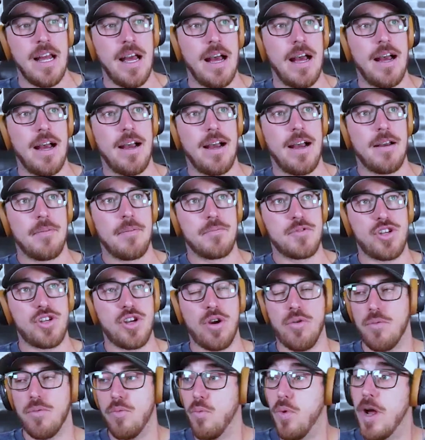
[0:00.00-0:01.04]
Um,
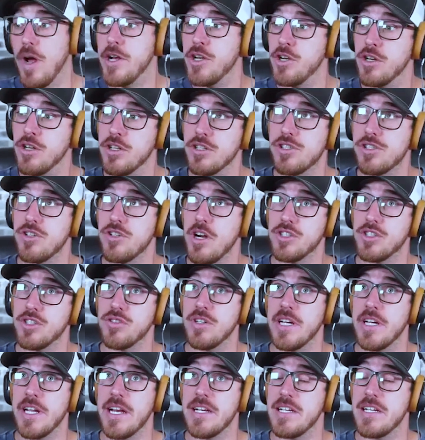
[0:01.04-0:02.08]
so when you're
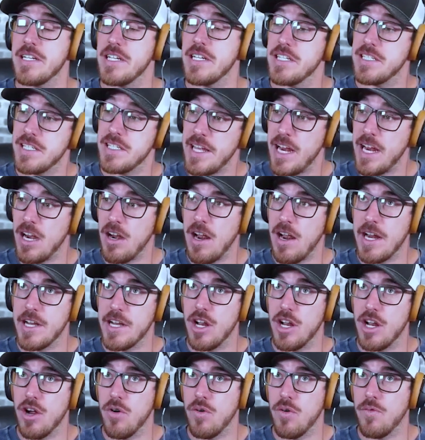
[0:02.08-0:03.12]
structuring entities there, I
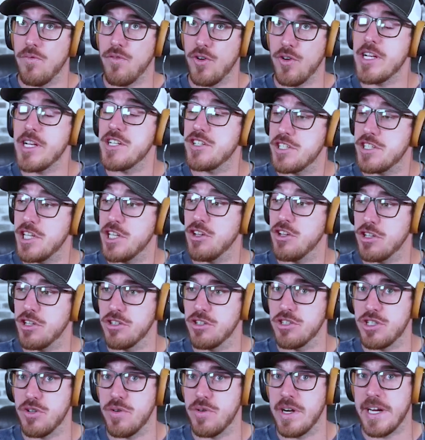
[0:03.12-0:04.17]
know for each deal you're
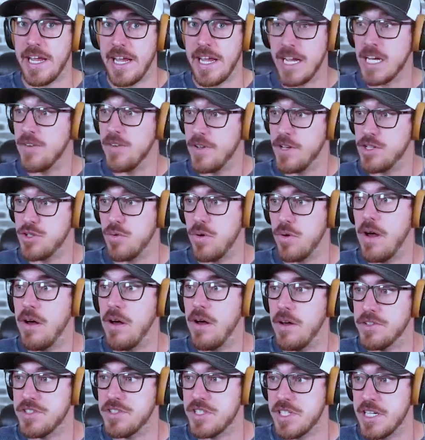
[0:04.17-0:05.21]
doing individual
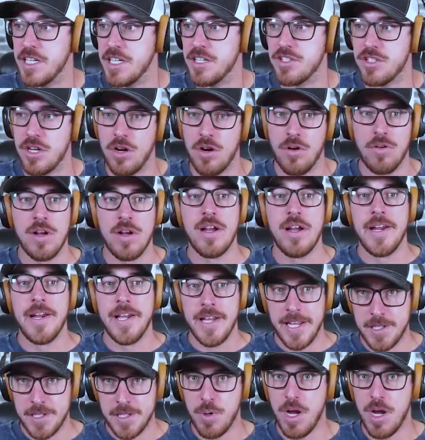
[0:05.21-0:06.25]
LLC. So
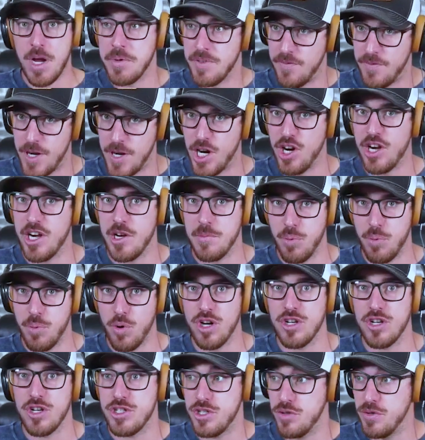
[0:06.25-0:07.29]
it's probably very
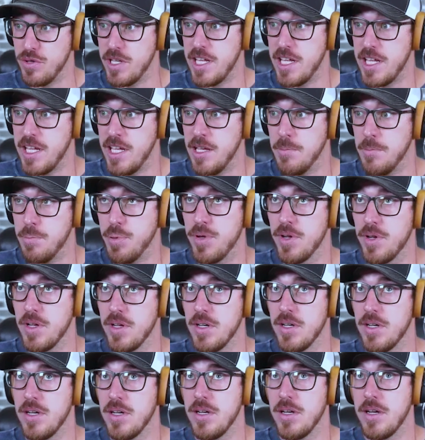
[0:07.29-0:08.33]
important to keep,
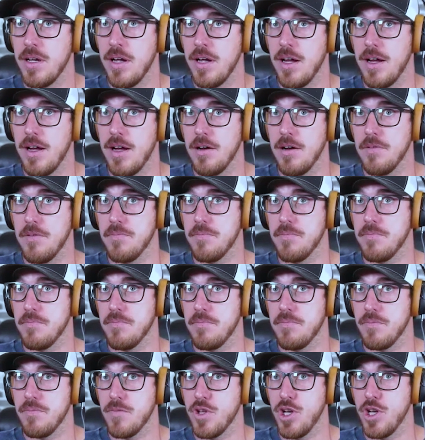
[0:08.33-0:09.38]
um,
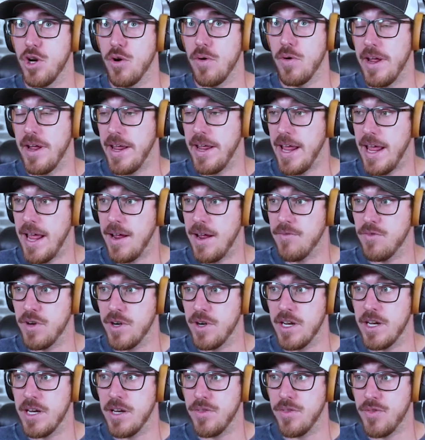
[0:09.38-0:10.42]
you know,
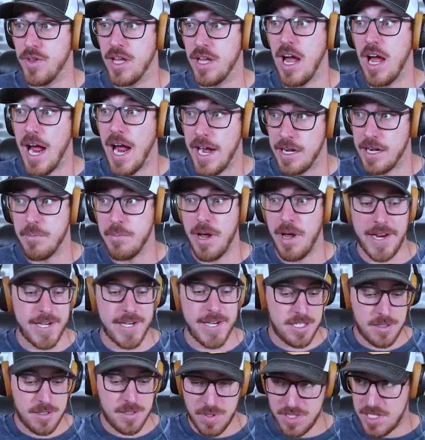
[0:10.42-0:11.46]
everything
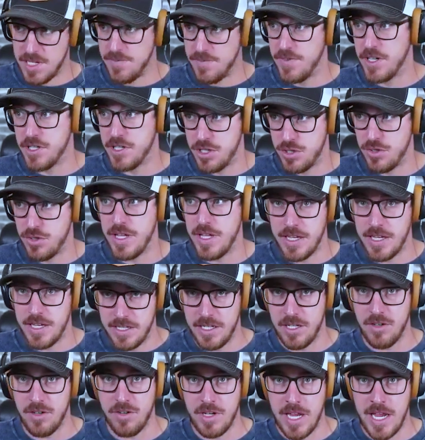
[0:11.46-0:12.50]
itemized specific to that
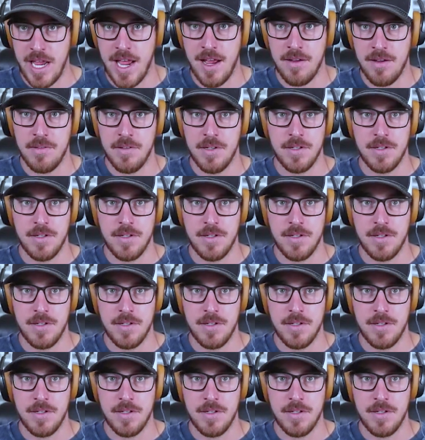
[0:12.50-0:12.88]
deal. Yeah.